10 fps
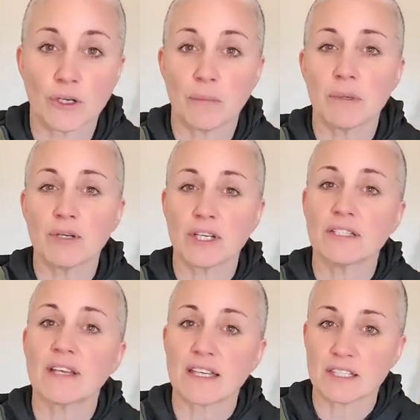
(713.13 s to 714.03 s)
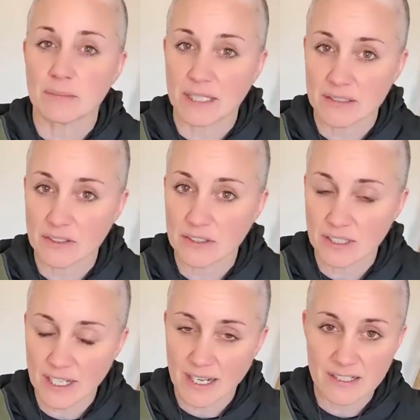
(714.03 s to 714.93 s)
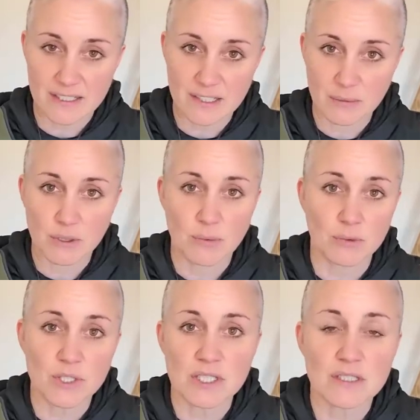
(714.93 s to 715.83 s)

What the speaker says: Well, I hope this explanation has been very helpful.